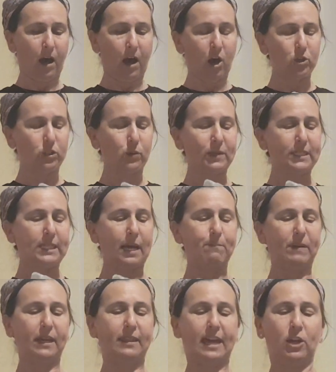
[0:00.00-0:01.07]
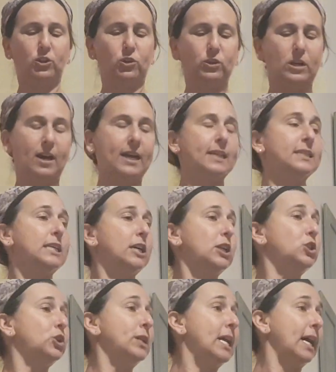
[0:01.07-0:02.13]
also want to say a big thank you, like I
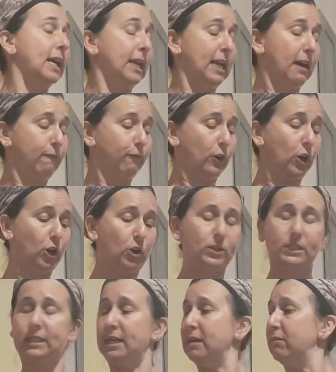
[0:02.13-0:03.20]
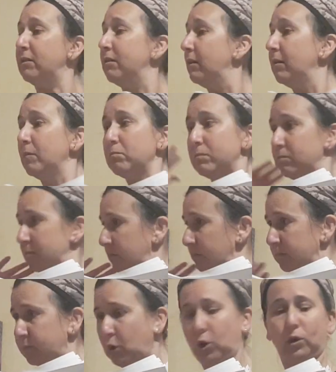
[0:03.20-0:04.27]
said, to Nachlia for hosting.
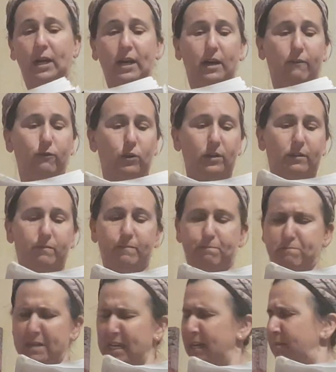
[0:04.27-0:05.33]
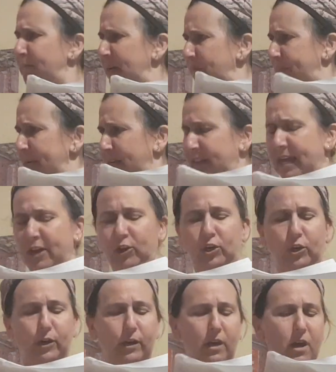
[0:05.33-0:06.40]
Kol hakavod. Big thank
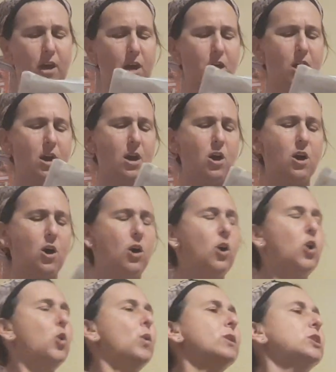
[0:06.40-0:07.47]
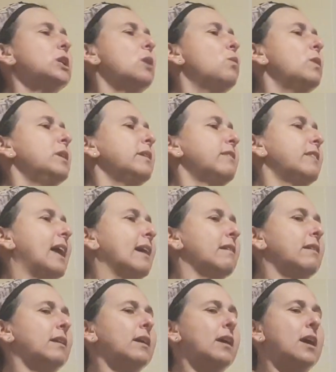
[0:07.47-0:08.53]
you. Who else I want to
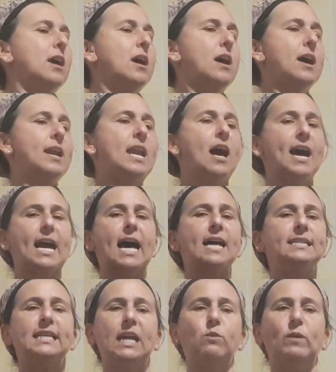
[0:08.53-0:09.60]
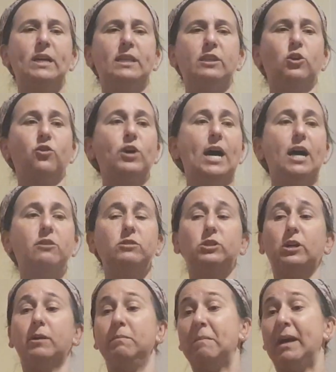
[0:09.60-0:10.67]
thank? Now, I can't see anyone in the crowd,
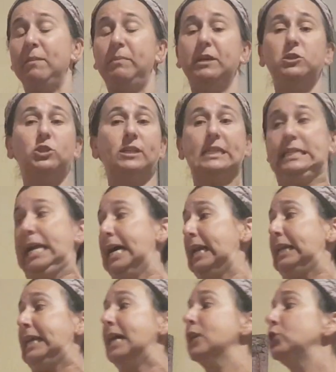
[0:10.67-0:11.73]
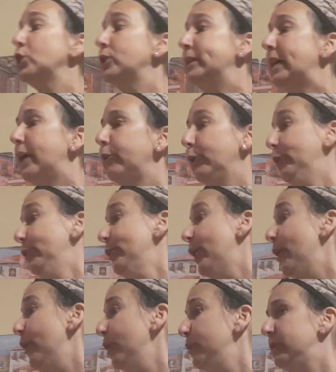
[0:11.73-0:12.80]
so maybe just Nachlia turned up. Who
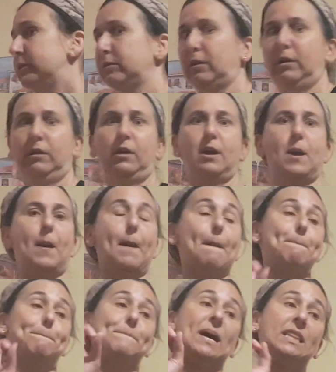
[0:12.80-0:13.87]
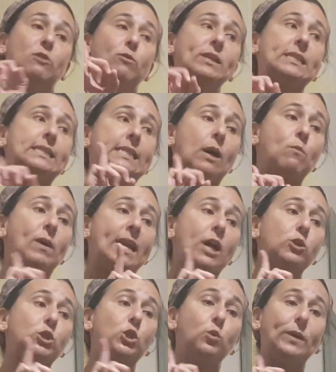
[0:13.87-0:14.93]
knows? But there is someone
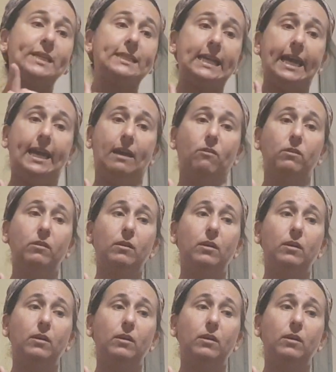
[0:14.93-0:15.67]
else who is here.